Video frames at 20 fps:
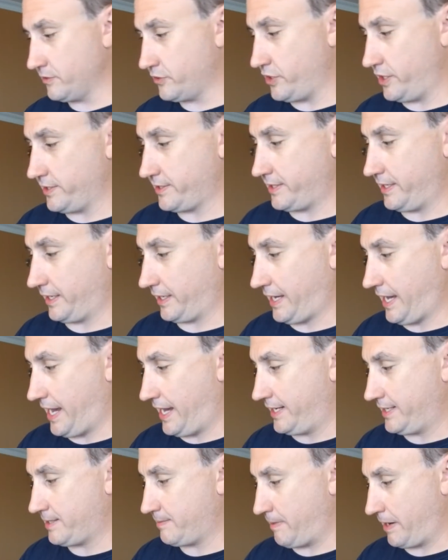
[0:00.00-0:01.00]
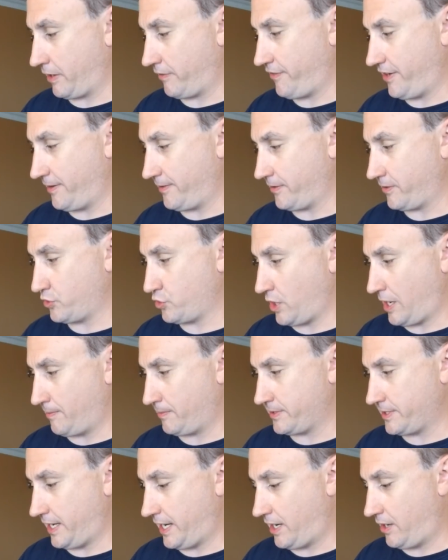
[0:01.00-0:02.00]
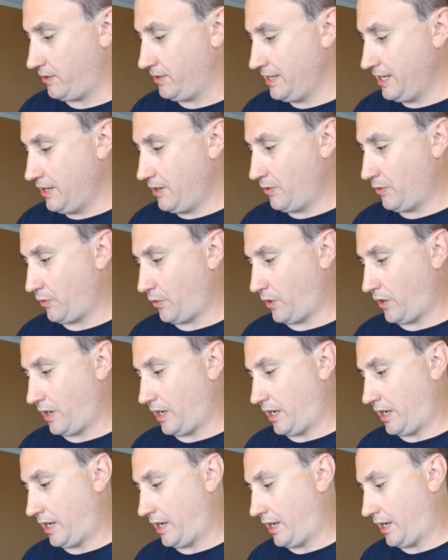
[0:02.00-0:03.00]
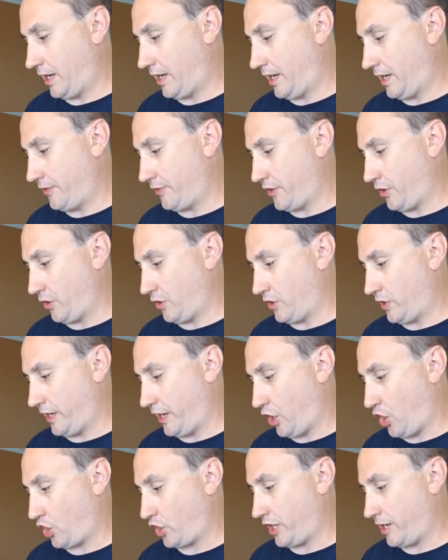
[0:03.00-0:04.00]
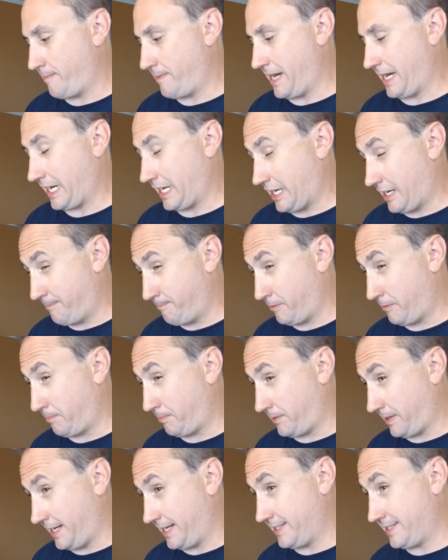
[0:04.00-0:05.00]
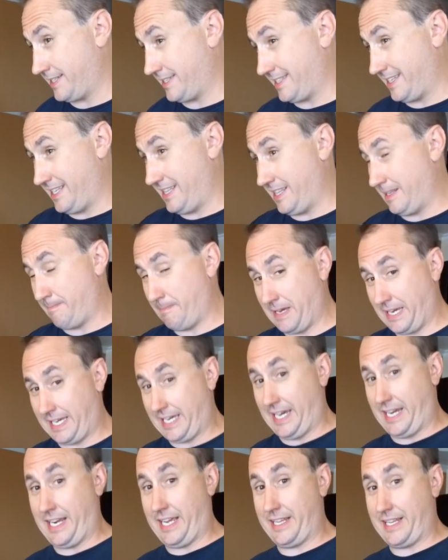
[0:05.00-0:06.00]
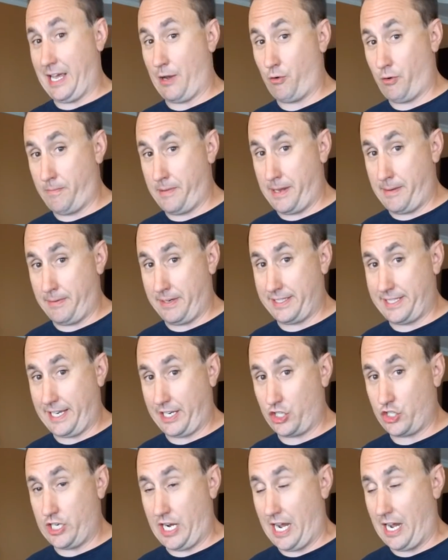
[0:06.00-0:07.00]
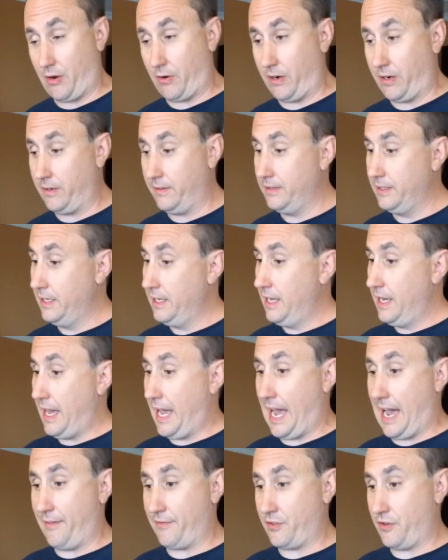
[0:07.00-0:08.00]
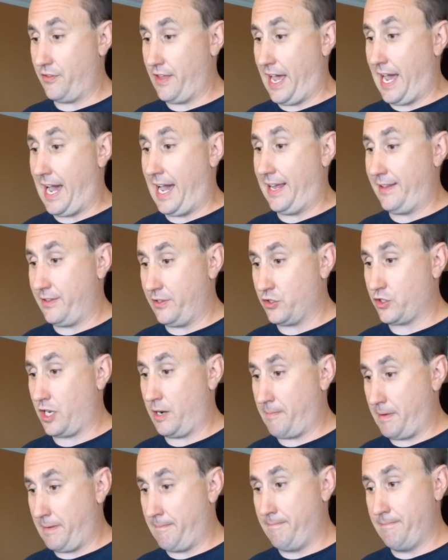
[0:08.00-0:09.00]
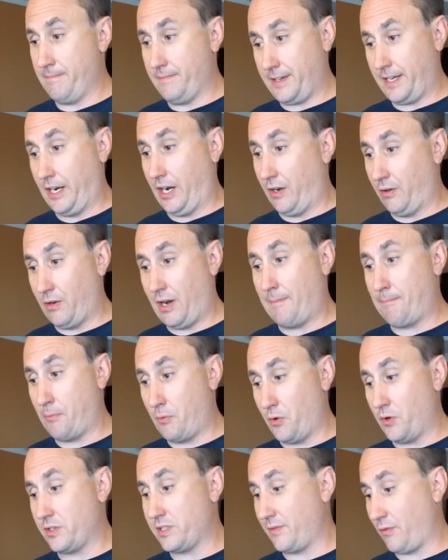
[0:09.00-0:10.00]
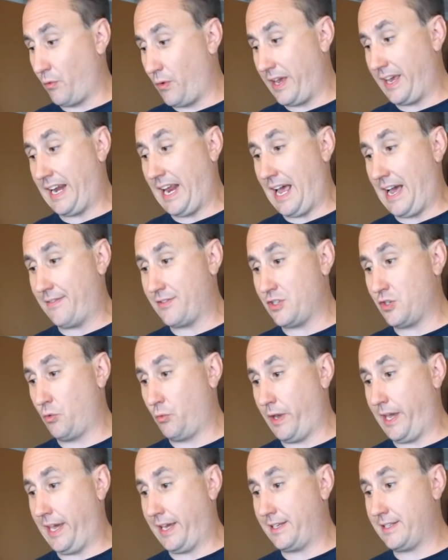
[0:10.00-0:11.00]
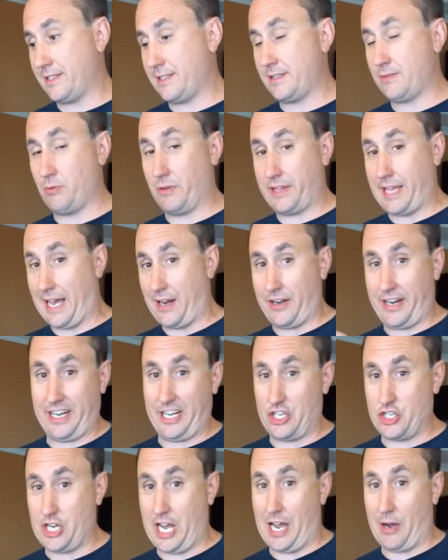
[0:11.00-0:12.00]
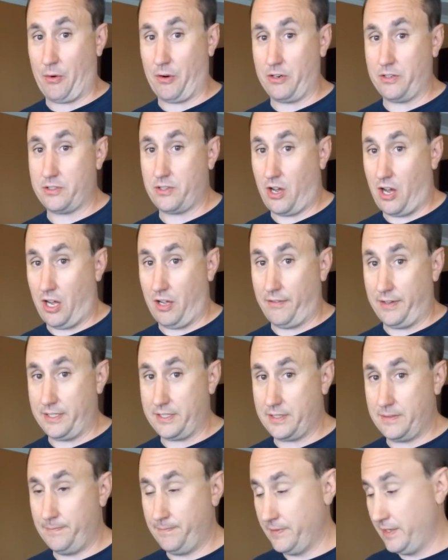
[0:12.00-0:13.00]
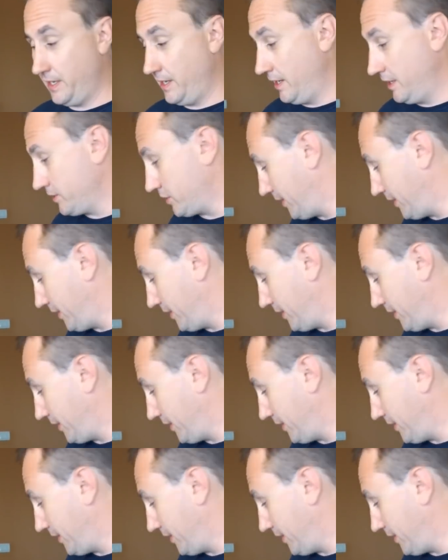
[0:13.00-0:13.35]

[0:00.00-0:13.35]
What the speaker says: just in case, microfiber travel towel. There are going to be a couple places in the beginning that will be able to take a shower. After that, there's going to be, upwards of a week and a half, 2 weeks without any showers, all of us. So